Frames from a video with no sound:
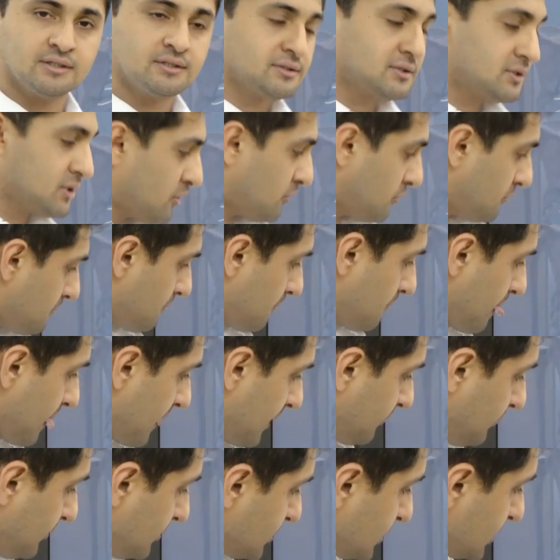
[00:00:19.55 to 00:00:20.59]
So,
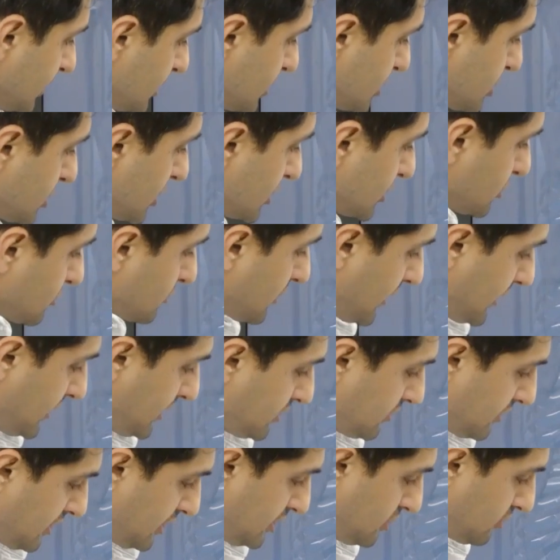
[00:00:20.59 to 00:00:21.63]
if you see the structure right here,
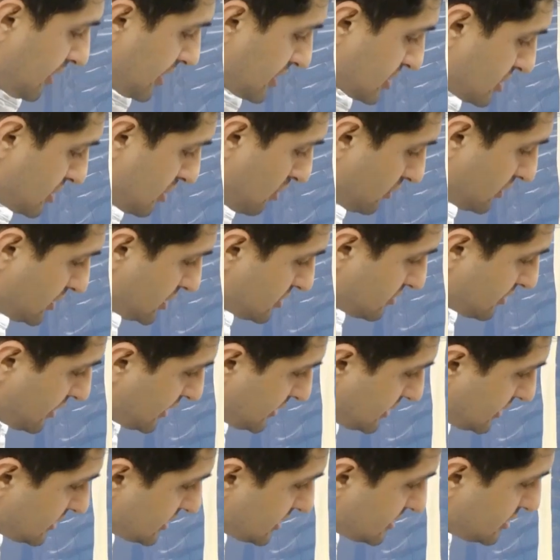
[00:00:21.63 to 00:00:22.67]
okay, you guys know this, right?
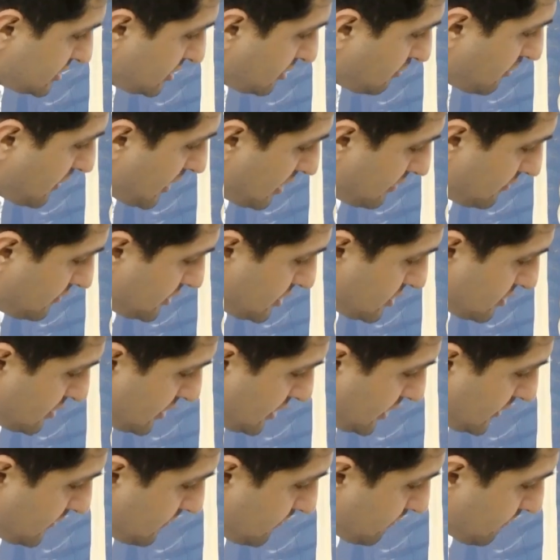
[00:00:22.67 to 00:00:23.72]
This is your pelvis,
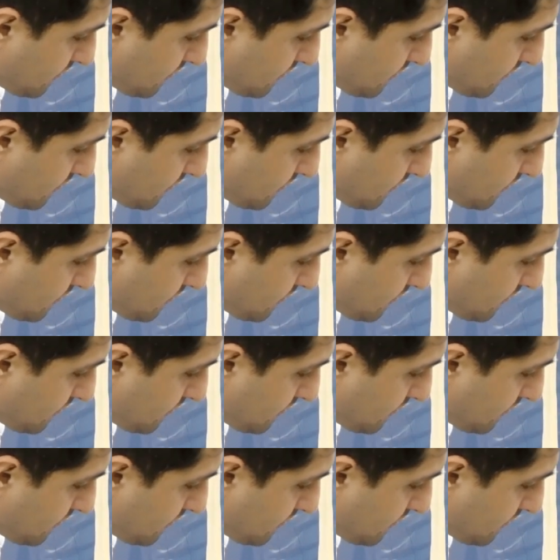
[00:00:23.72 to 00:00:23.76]
right?